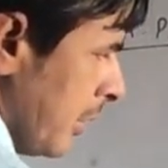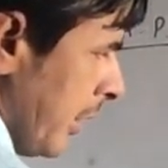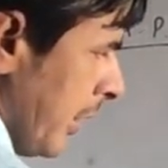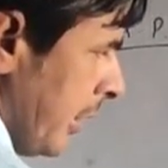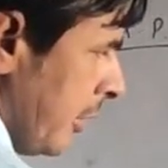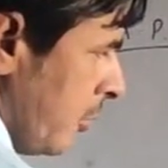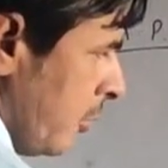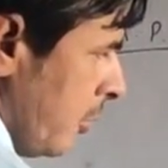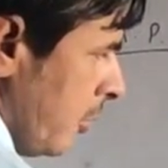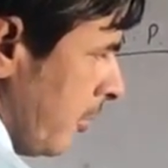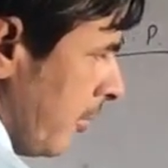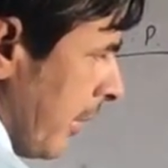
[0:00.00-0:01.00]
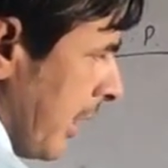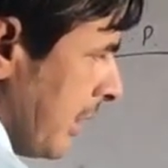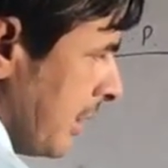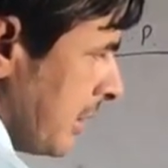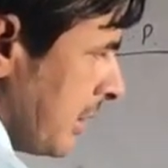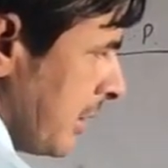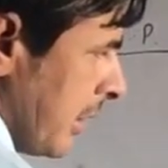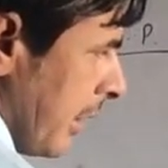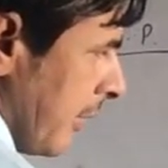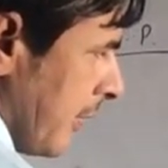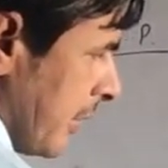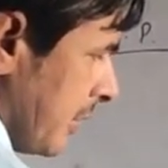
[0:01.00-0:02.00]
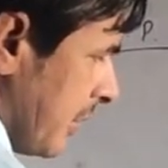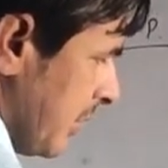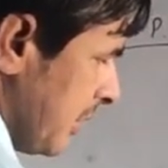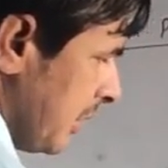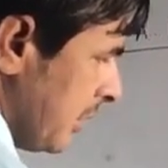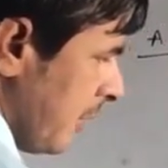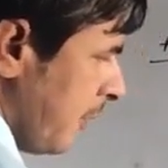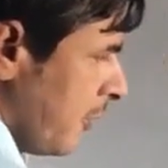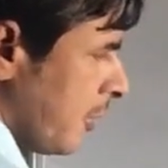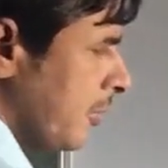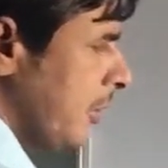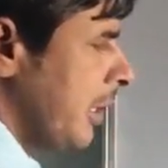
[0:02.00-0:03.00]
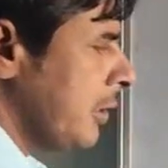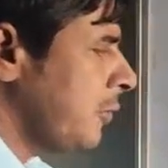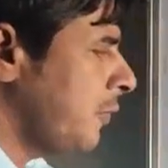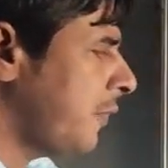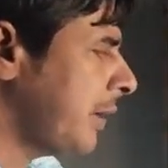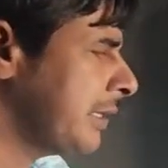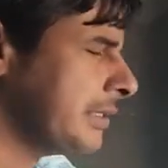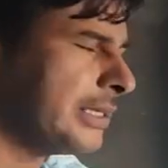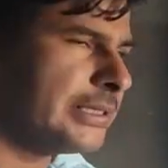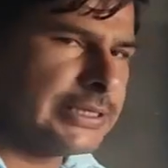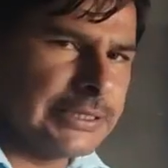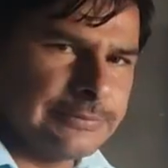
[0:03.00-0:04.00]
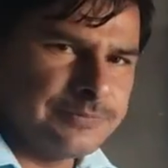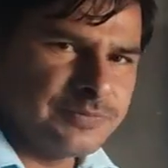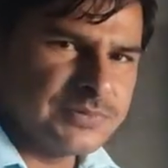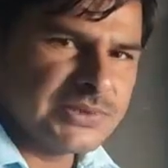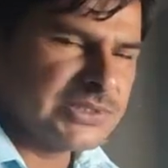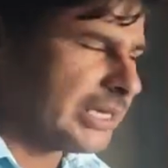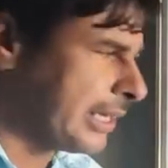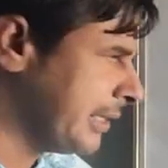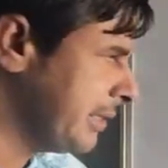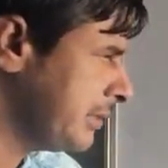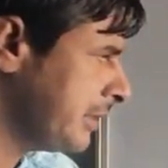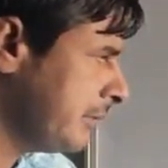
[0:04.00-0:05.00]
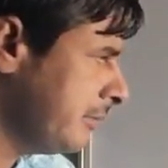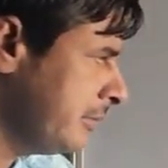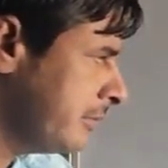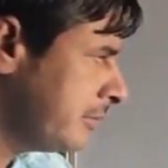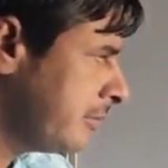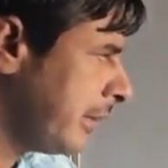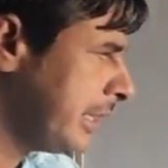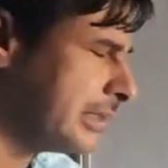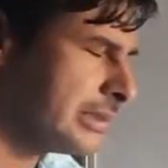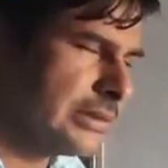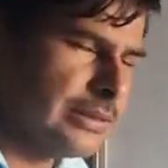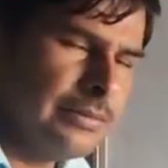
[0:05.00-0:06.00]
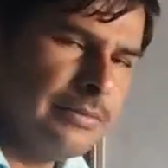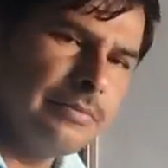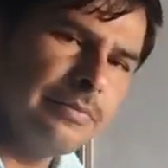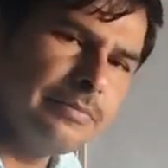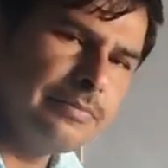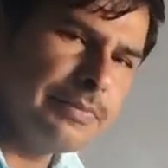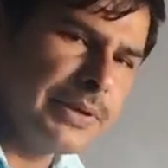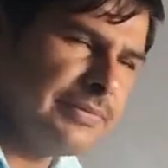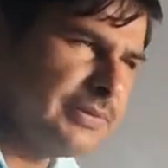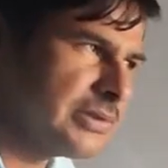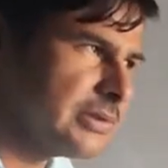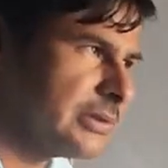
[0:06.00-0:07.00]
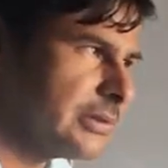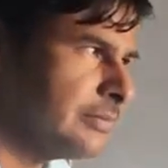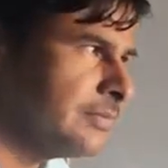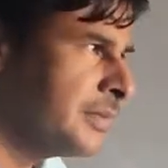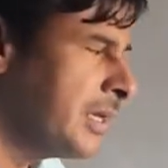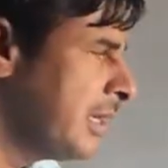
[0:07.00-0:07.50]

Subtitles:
A2 minus A1. This is the formula to find the D. Second term minus the previous term.